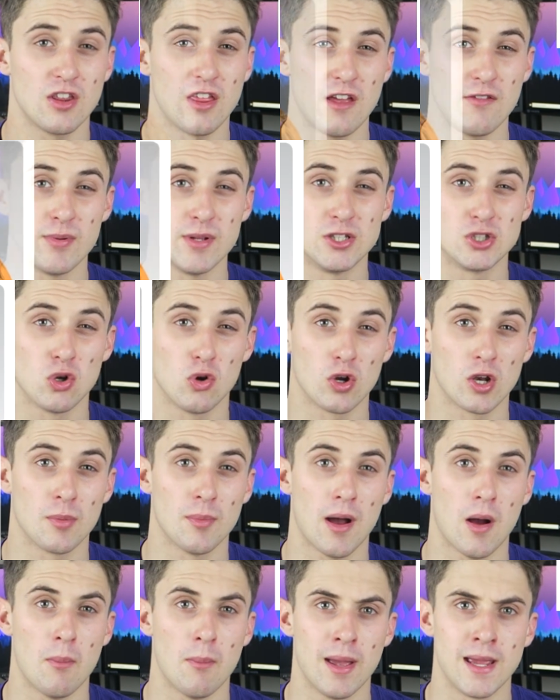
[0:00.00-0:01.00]
They've been talking
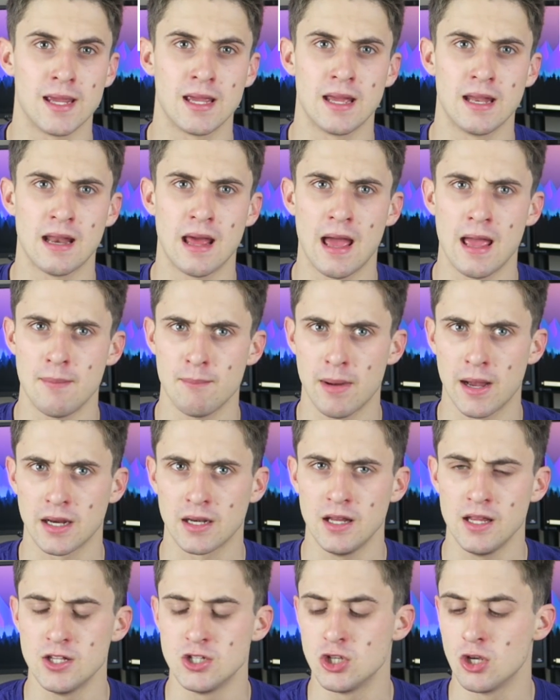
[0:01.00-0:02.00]
about making a
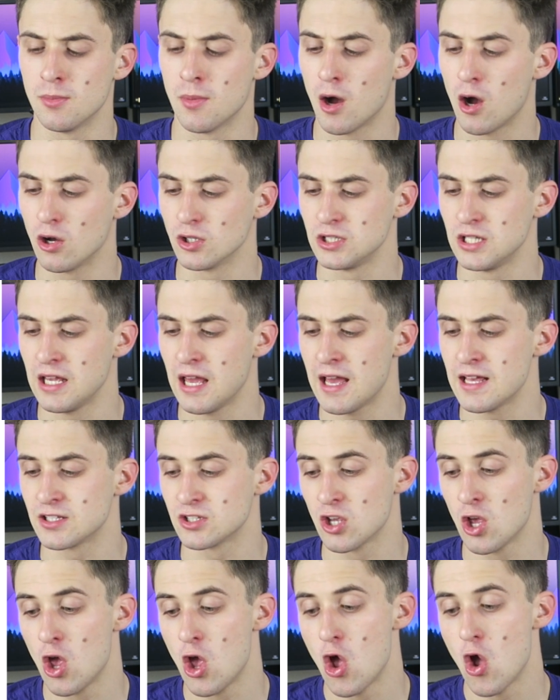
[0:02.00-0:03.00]
magnesium Hearty S,